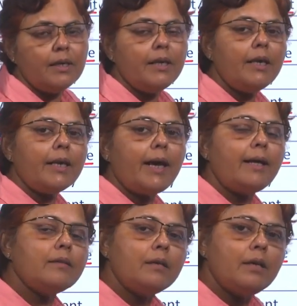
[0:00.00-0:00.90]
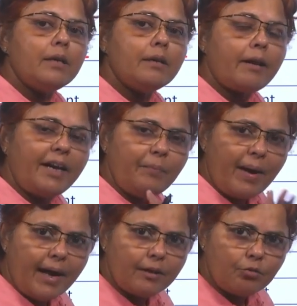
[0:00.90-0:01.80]
He can write
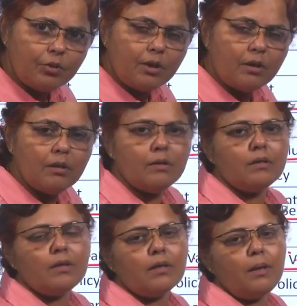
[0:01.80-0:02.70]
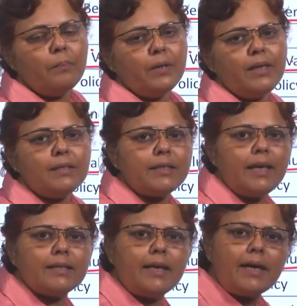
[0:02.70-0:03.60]
back to the company
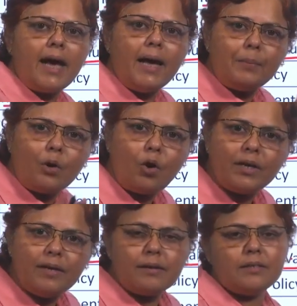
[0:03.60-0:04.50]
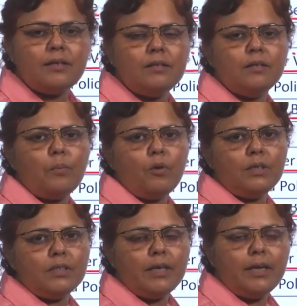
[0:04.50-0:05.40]
saying that I am not interested in the
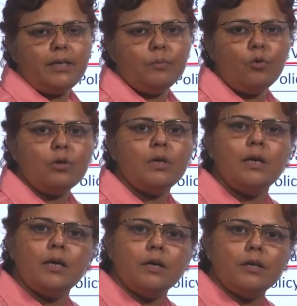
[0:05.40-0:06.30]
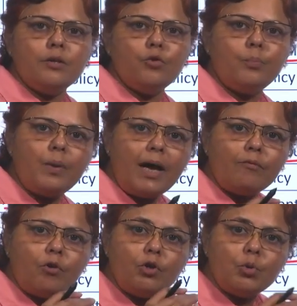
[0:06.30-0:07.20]
policy anymore. I
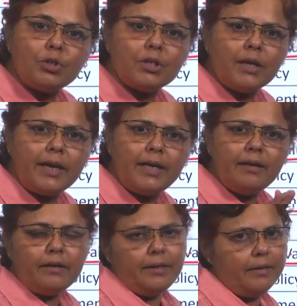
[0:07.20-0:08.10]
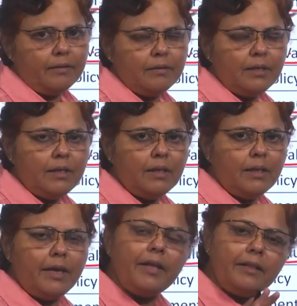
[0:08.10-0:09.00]
want to surrender it.
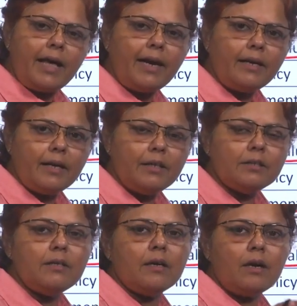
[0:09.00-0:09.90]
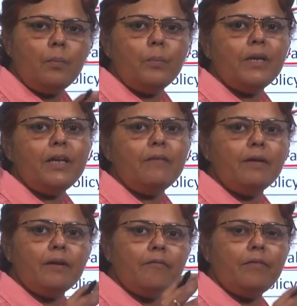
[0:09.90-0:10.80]
In that case, company
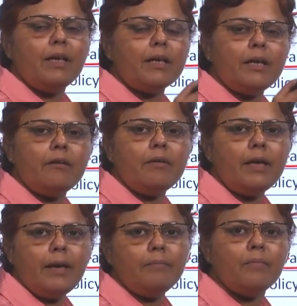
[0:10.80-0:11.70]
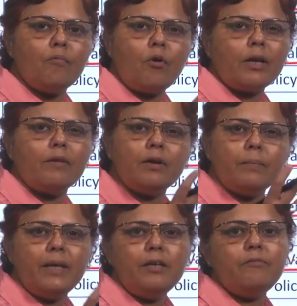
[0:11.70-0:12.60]
will give him whatever
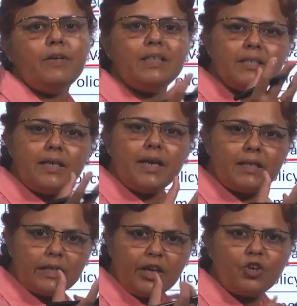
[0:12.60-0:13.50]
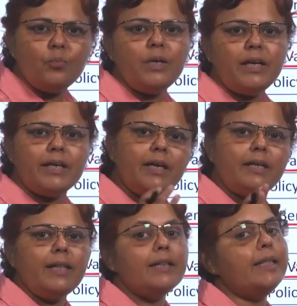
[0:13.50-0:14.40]
benefits he has accumulated
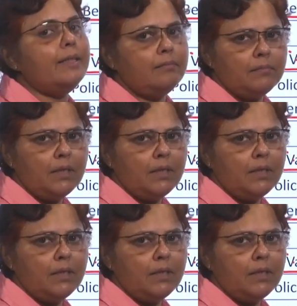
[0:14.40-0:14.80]
till then.